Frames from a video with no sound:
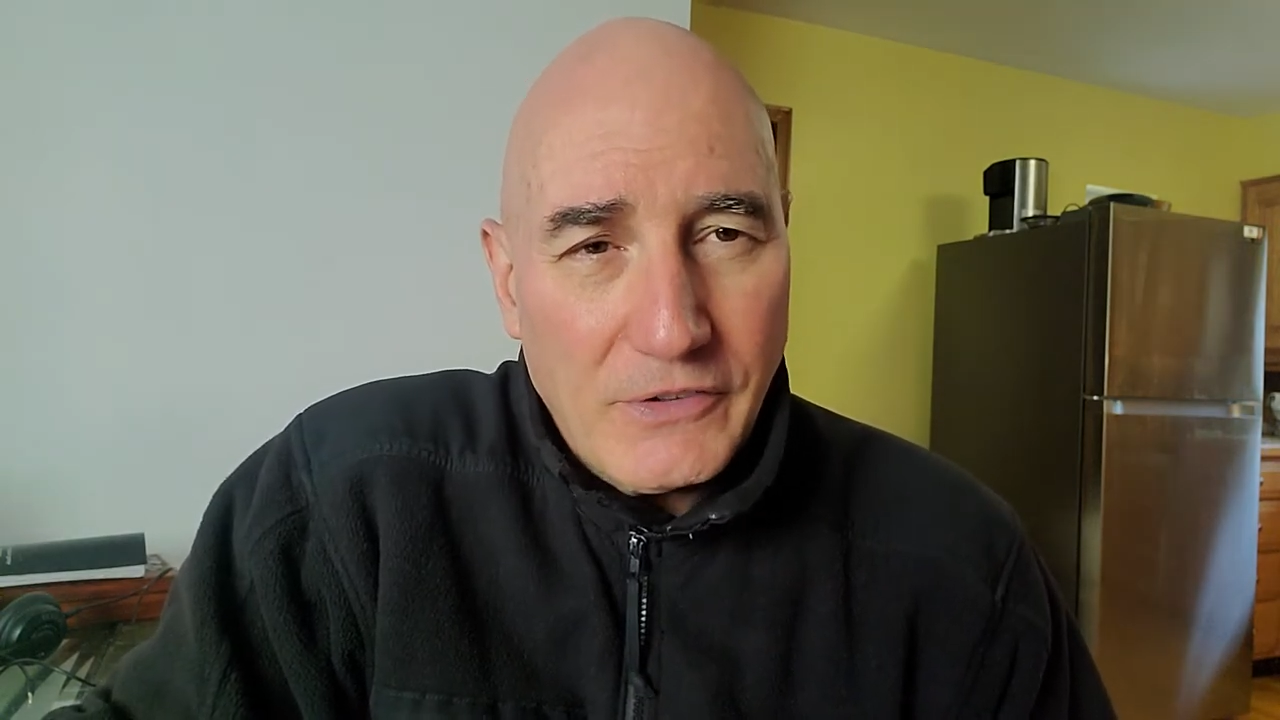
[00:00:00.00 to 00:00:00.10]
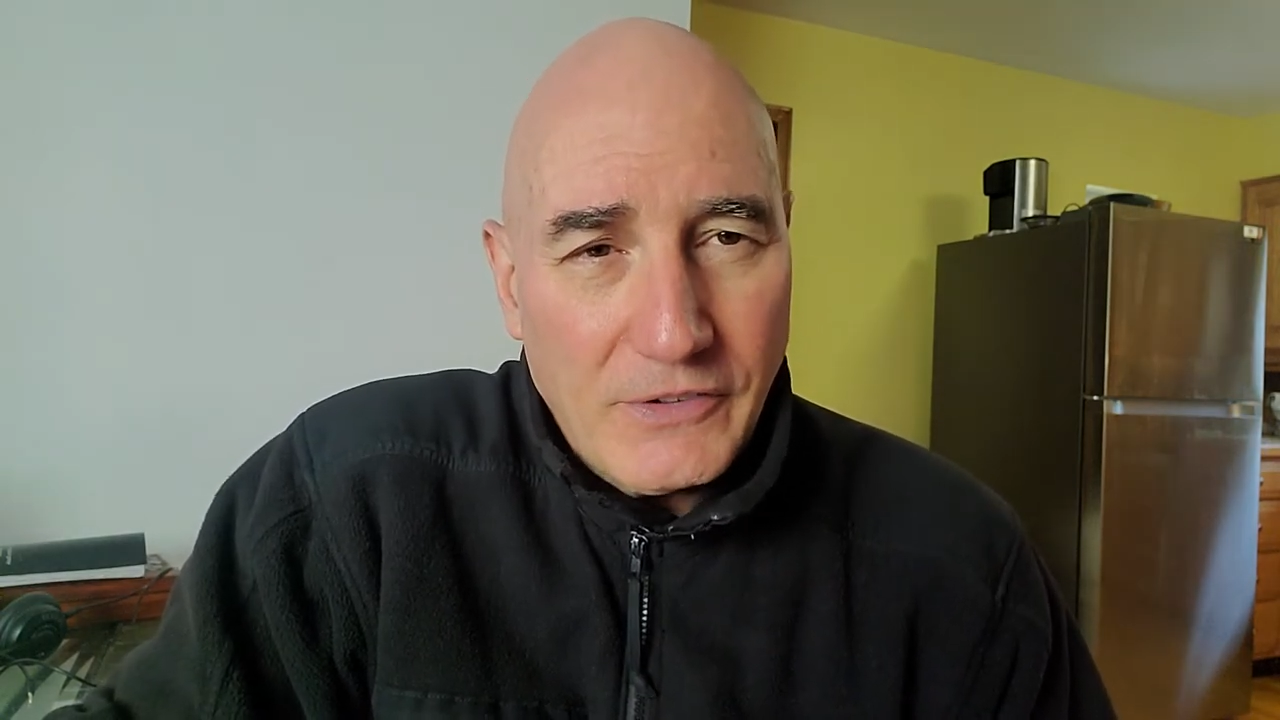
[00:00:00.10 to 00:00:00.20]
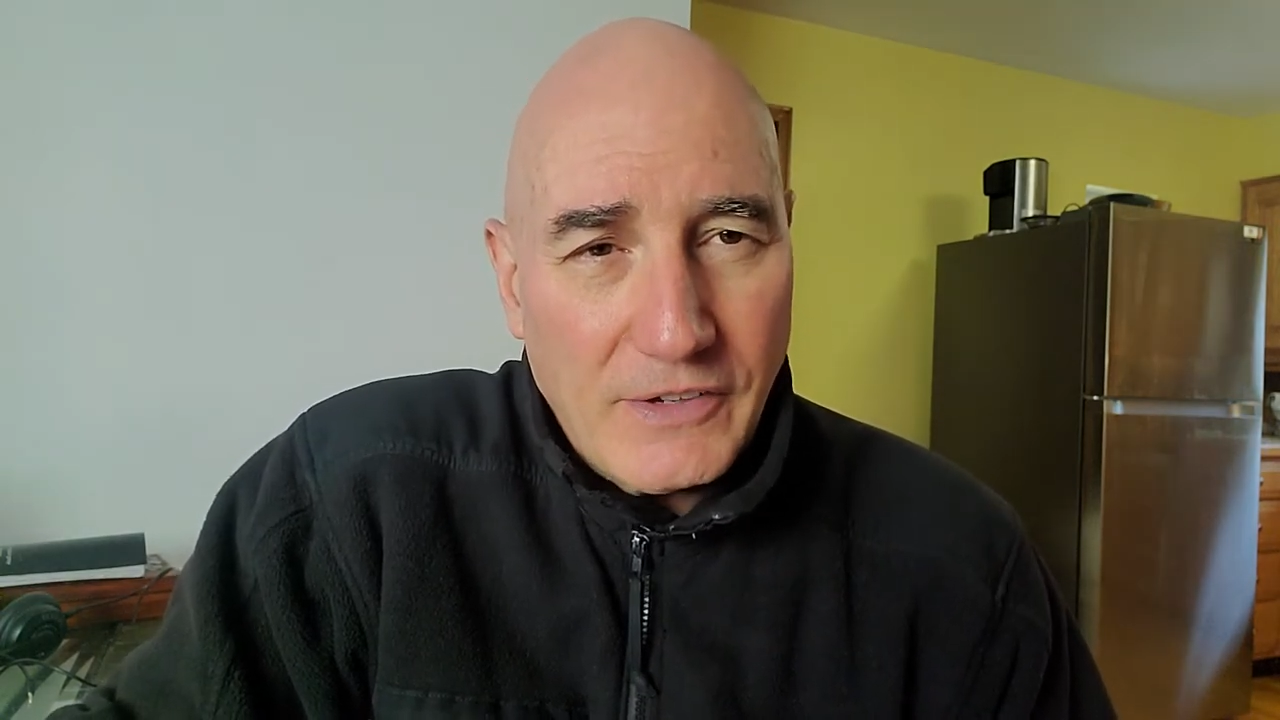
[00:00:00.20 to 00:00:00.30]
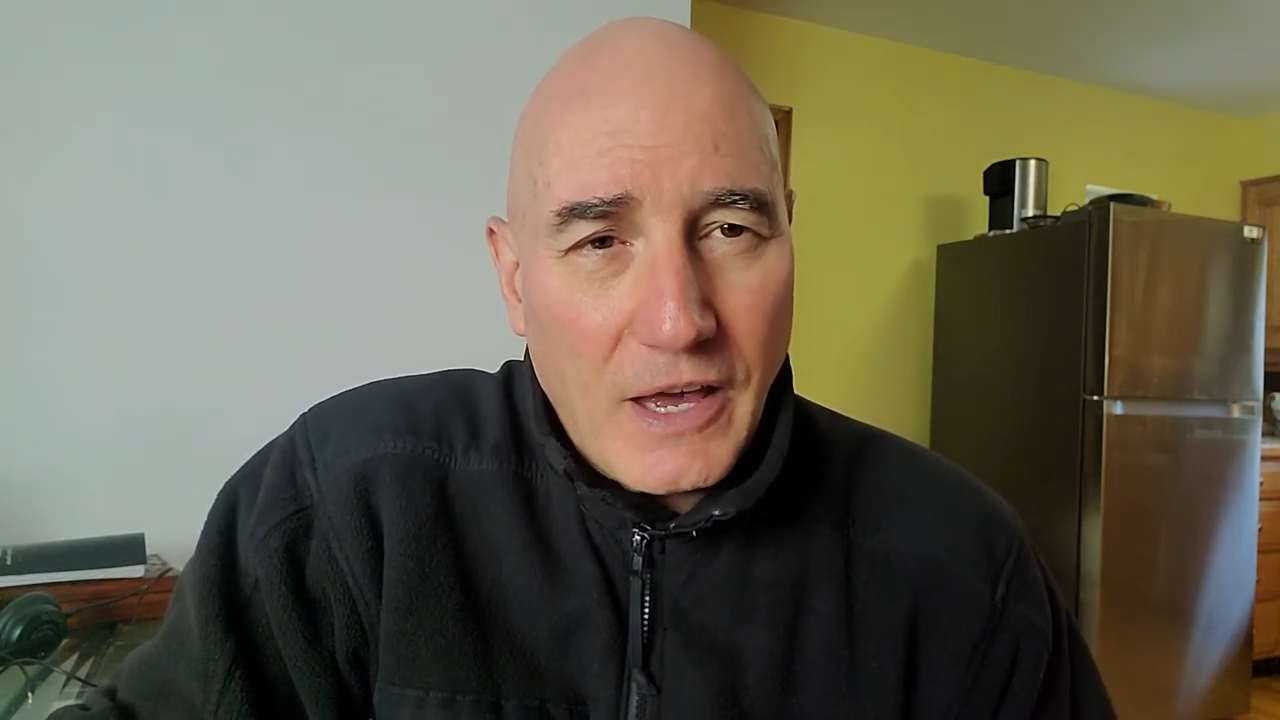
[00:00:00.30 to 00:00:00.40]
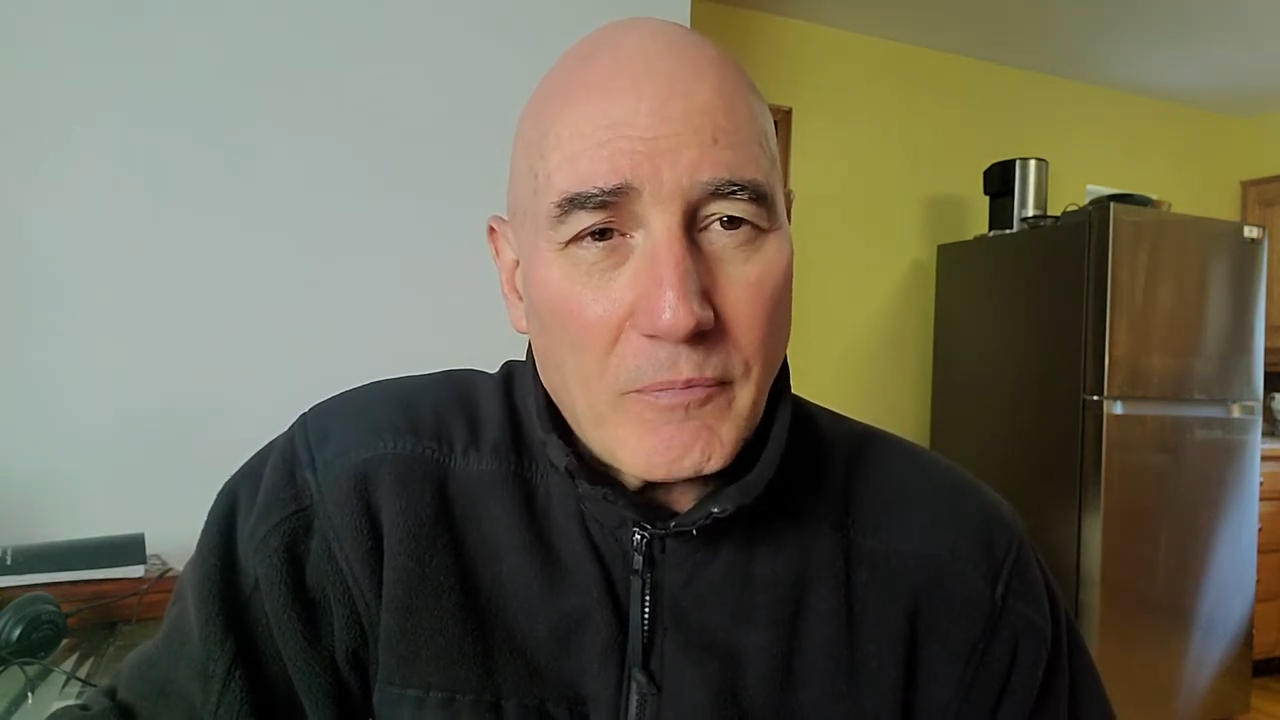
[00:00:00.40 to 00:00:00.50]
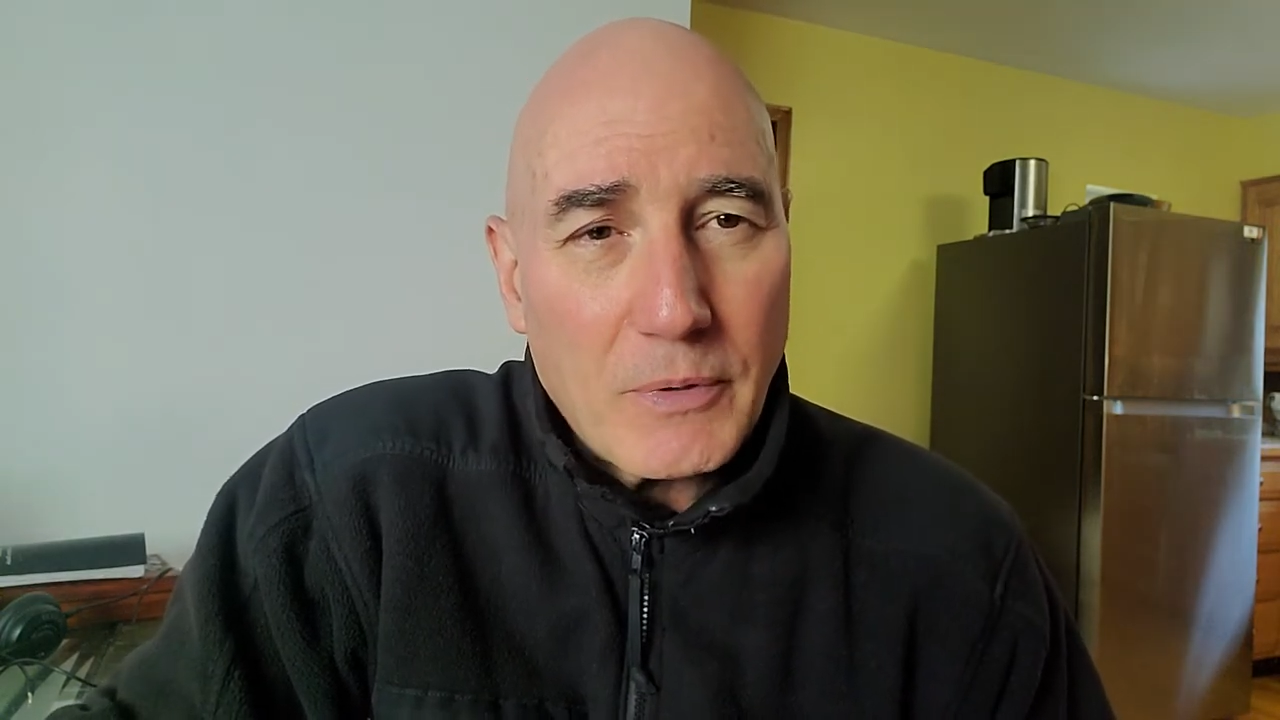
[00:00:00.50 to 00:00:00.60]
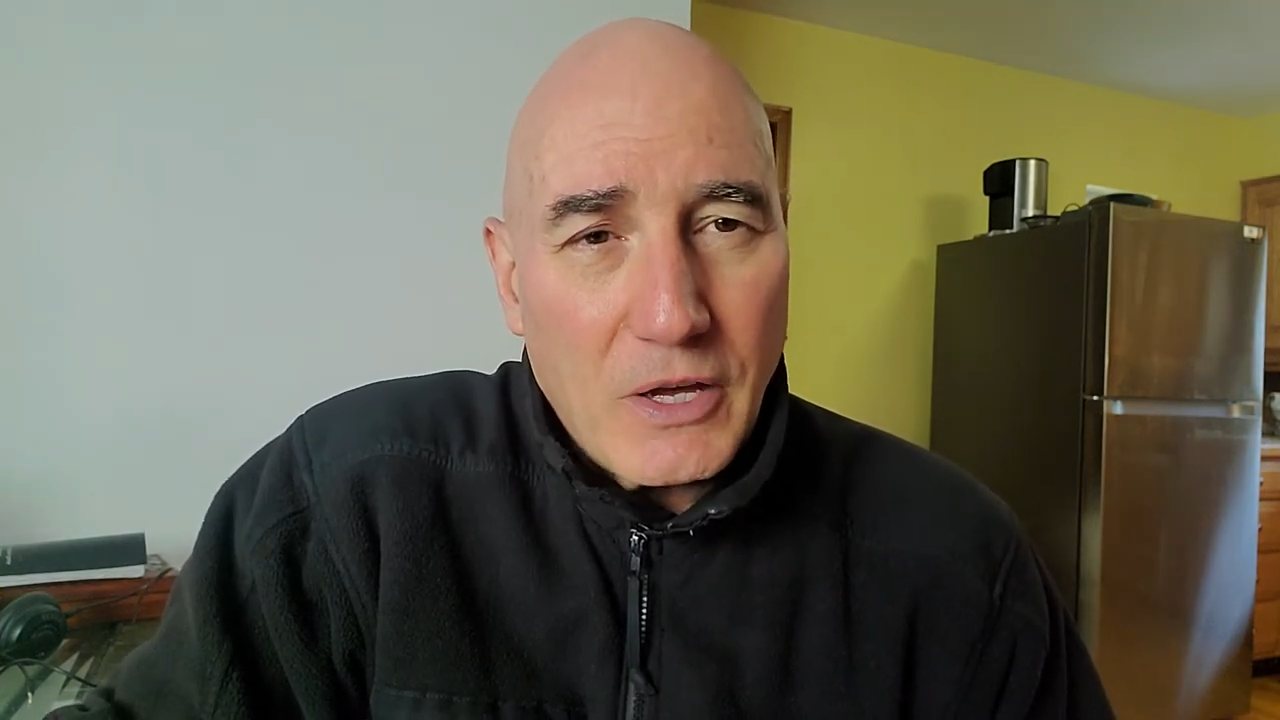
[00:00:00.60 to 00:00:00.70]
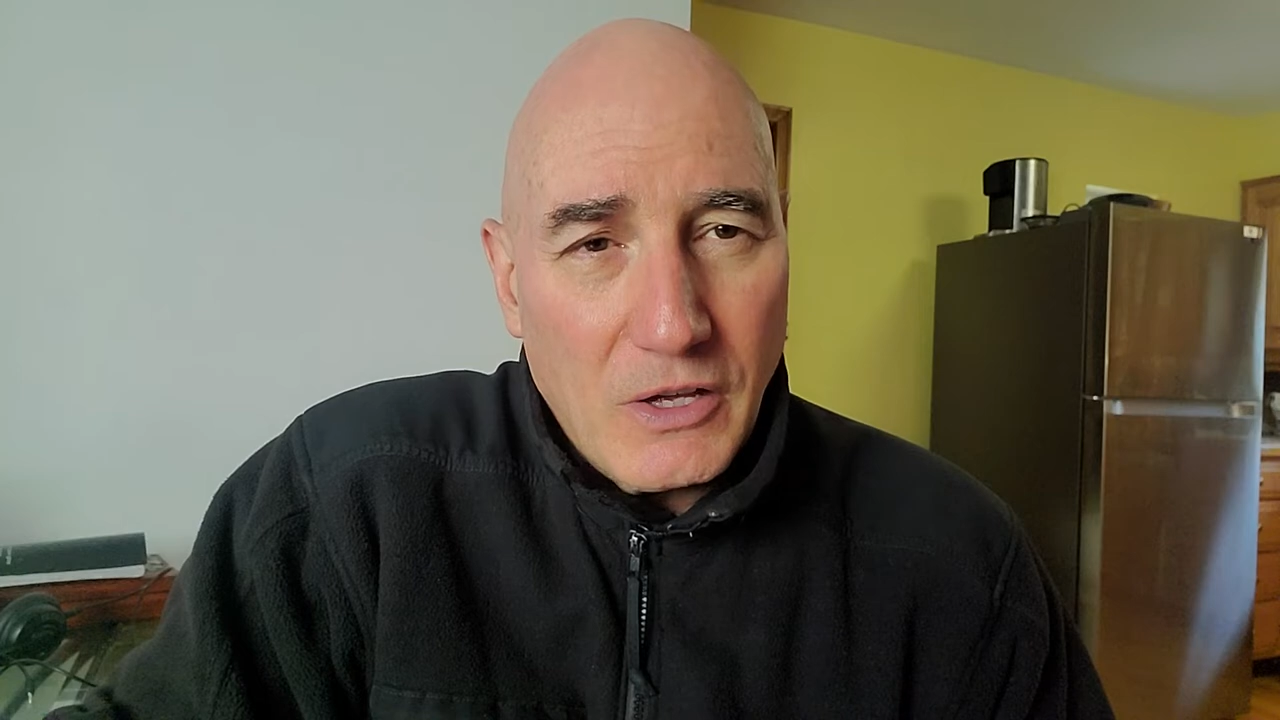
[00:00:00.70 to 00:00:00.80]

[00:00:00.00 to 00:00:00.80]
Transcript: step